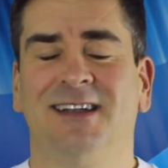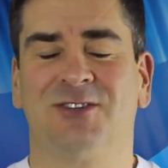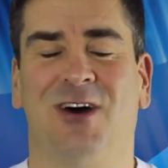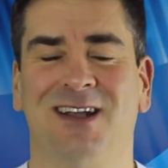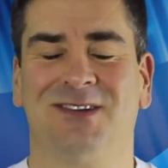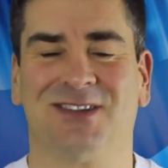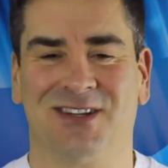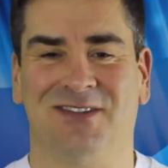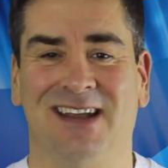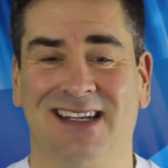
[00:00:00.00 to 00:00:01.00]
trying to
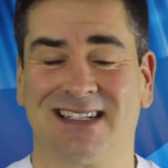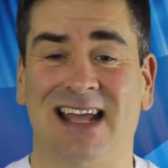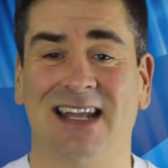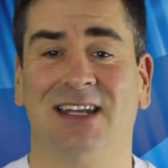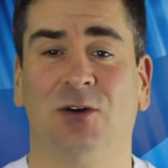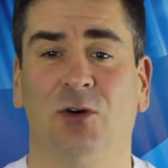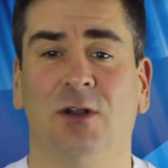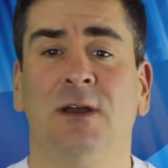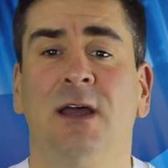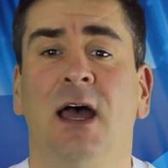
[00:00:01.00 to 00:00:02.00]
sort of understand it
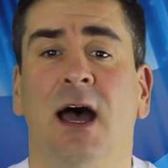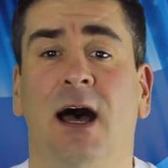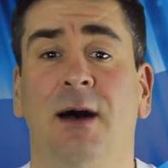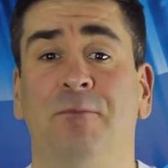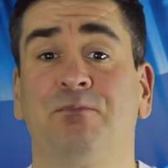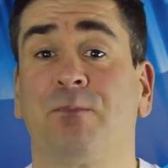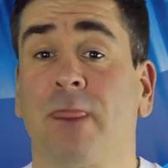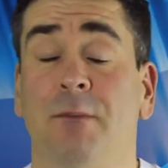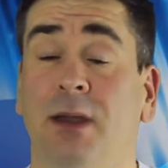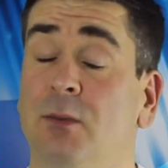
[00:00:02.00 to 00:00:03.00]
all.
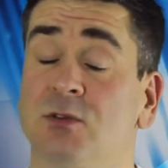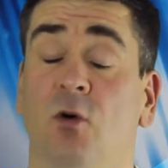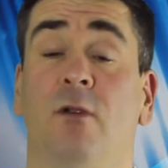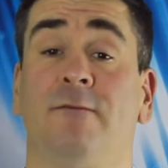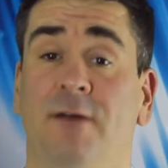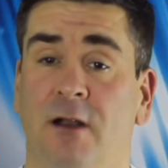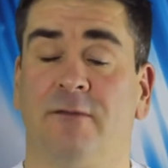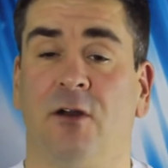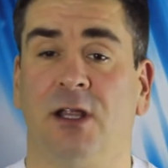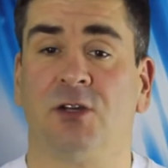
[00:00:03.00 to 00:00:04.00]
But it was all very,
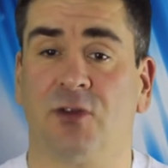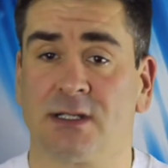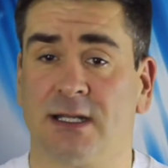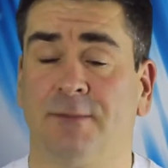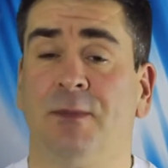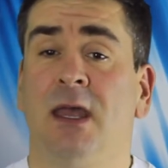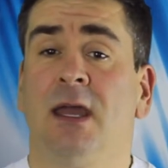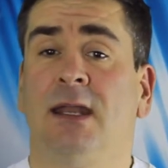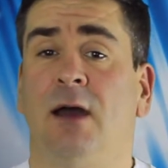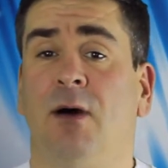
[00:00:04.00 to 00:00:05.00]
very interesting.
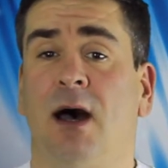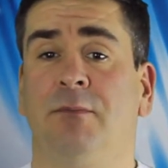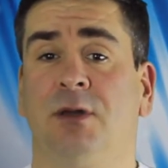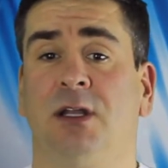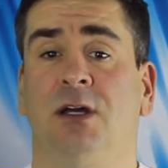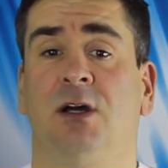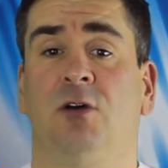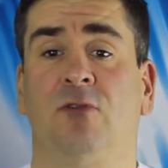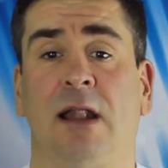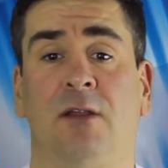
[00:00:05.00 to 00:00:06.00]
Now I'm going to
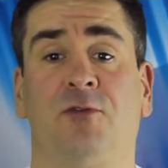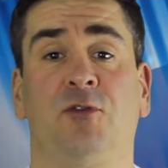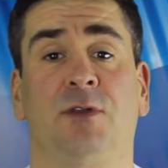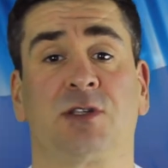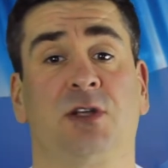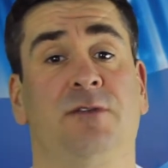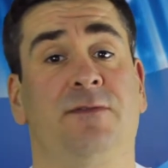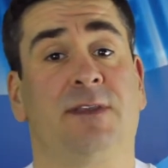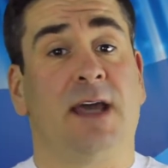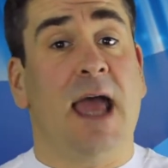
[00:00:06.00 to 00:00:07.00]
rattle through the sort
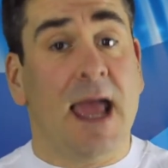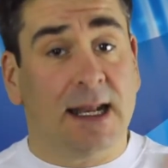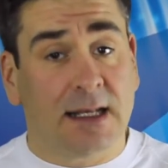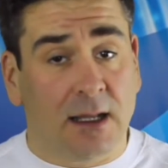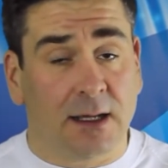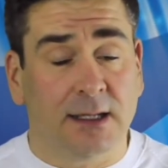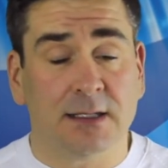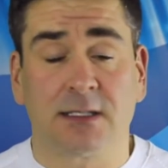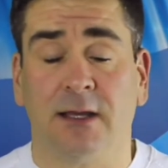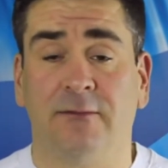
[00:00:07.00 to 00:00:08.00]
of the
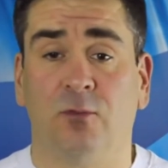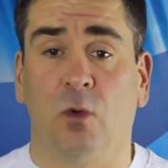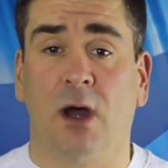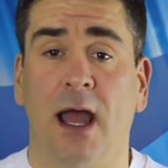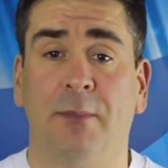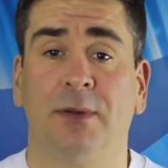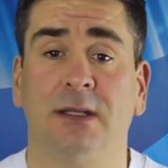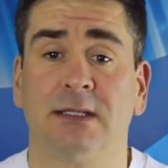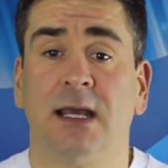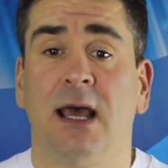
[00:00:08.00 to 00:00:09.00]
headlines of what
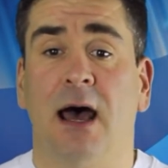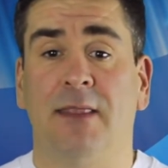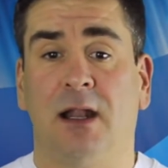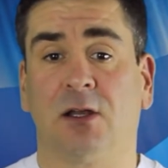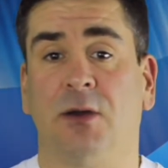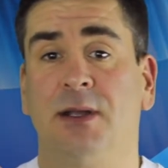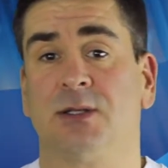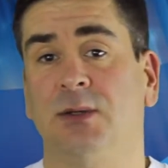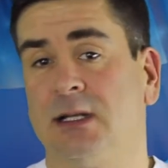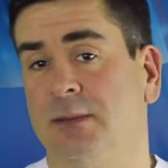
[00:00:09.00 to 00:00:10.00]
happened, and then I'll go
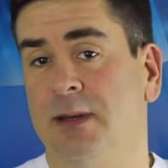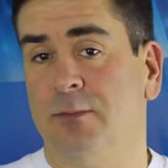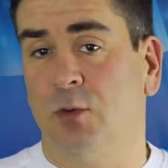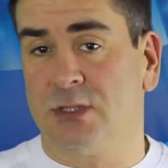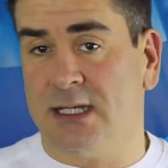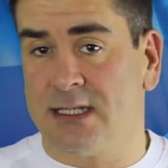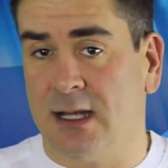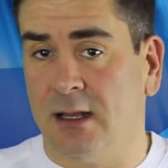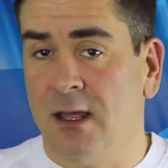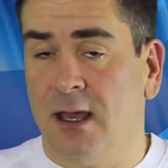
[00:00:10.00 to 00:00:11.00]
into a little bit more
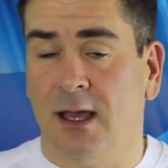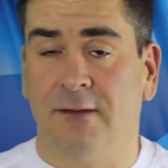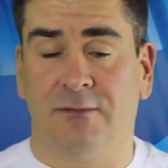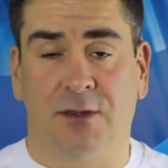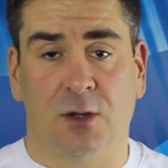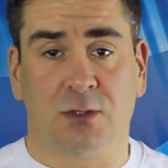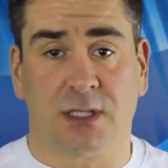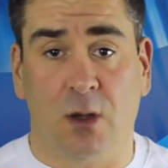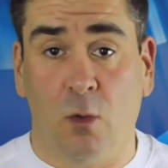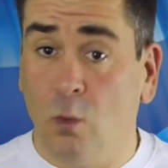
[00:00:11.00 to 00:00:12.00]
detail for those
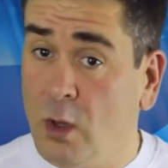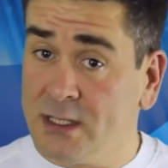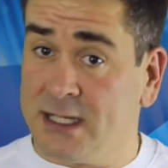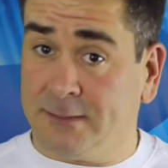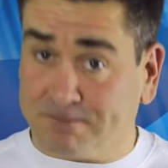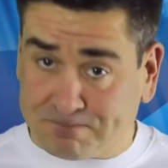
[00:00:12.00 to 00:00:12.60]
that want it.